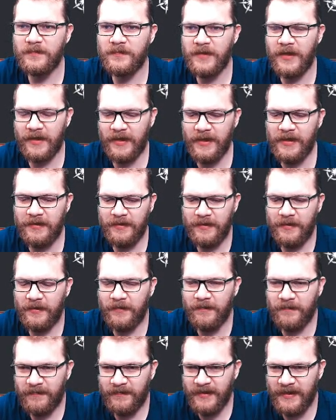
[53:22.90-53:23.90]
Again, you
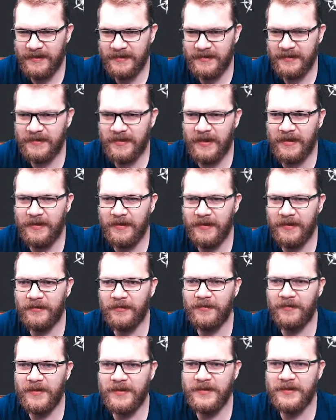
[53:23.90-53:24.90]
know, that's exactly a
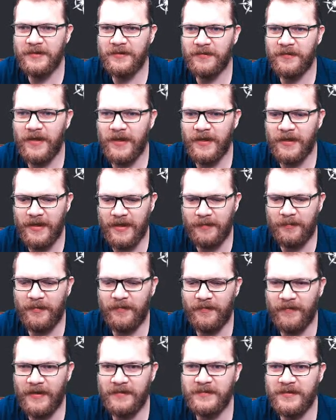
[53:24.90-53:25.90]
good reason to rank up a
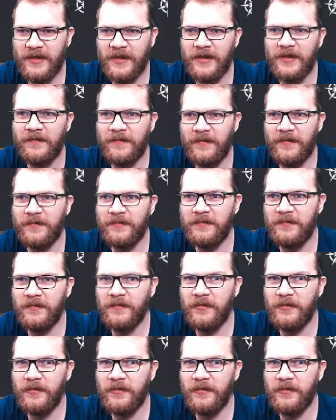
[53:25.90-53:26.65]
five-star if you